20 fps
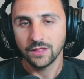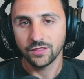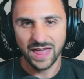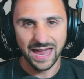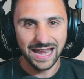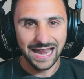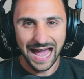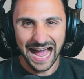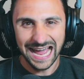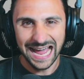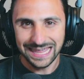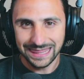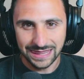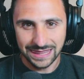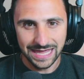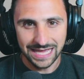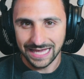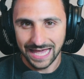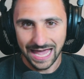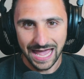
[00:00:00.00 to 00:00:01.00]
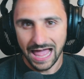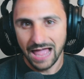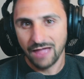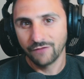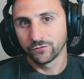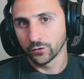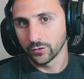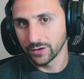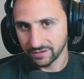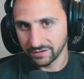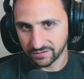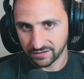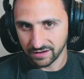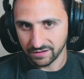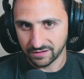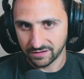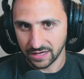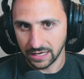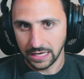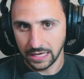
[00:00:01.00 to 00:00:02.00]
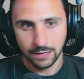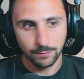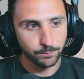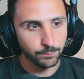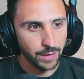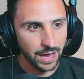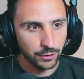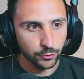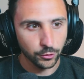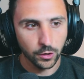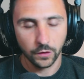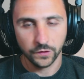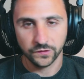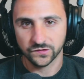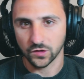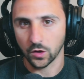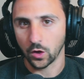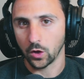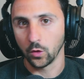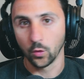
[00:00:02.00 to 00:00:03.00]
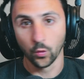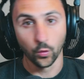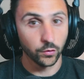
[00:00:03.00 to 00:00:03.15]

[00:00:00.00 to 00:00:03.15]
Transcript: that I think ever existed in Better Call Saul,